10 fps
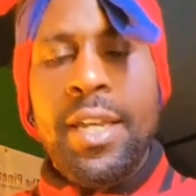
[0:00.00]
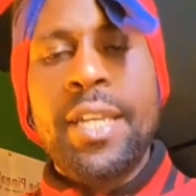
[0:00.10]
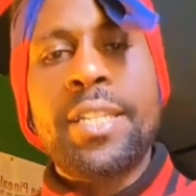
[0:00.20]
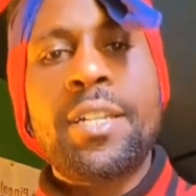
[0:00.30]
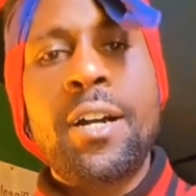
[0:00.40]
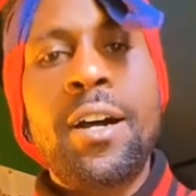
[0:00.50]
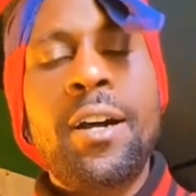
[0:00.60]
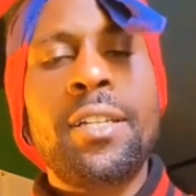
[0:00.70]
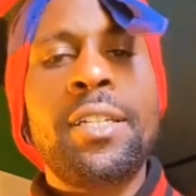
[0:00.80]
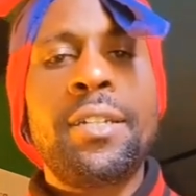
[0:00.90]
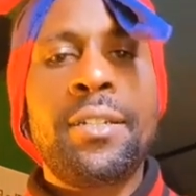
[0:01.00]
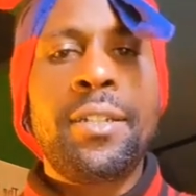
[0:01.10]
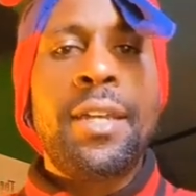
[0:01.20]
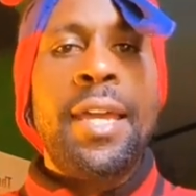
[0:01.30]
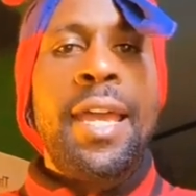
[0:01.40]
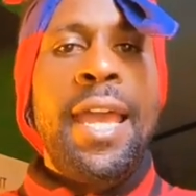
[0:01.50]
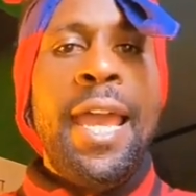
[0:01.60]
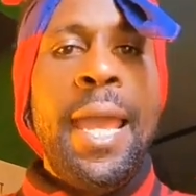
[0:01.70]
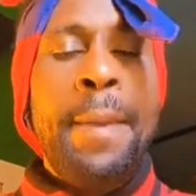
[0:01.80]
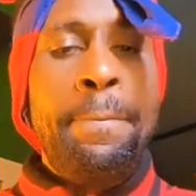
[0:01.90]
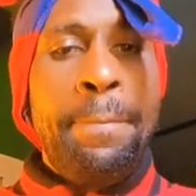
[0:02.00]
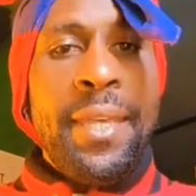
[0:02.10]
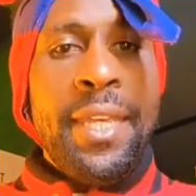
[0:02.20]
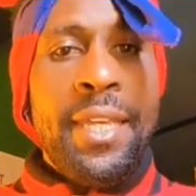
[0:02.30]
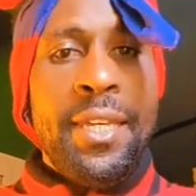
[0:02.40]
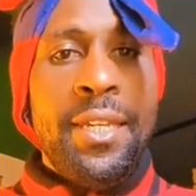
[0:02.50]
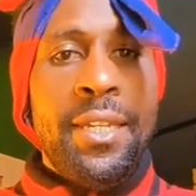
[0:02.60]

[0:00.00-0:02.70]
is called epigenetics,